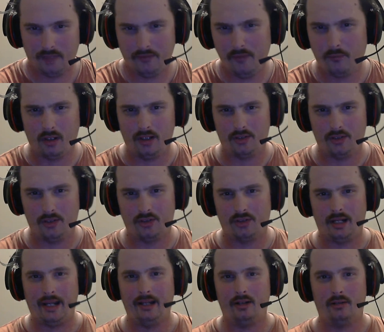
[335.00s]
if you've
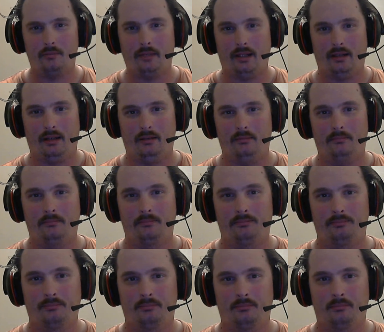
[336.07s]
watched Anchorman
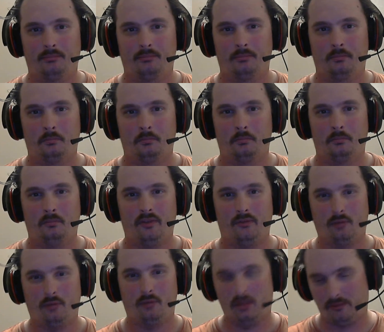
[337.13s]

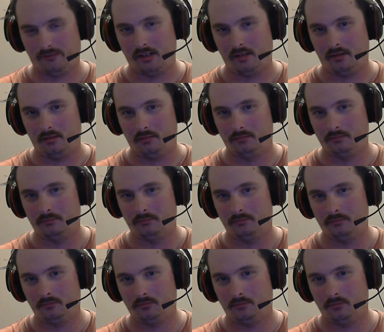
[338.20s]
with Will Ferrell,
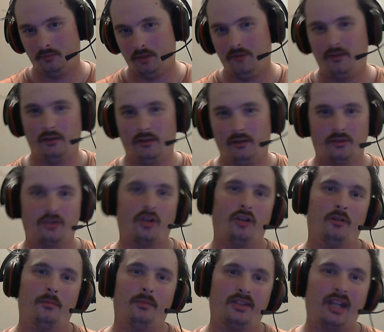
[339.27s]
you've heard the
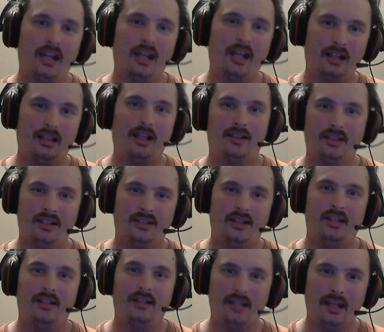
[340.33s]
term, stay classy
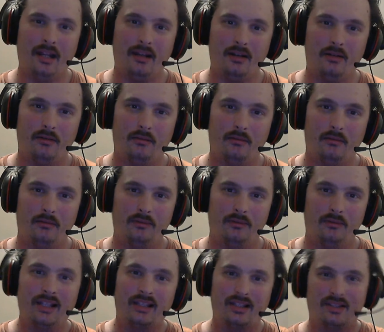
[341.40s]
San Diego.
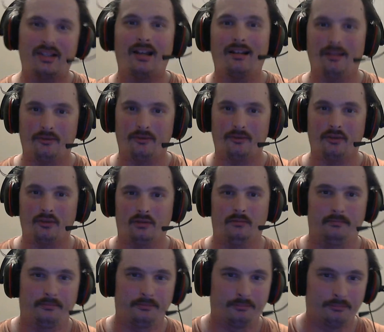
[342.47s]
That's a sign-off
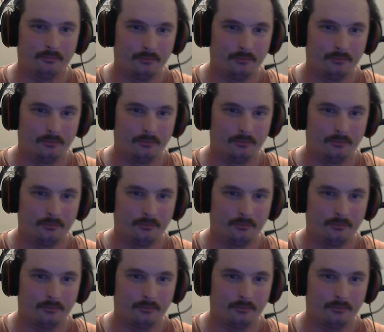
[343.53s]
term.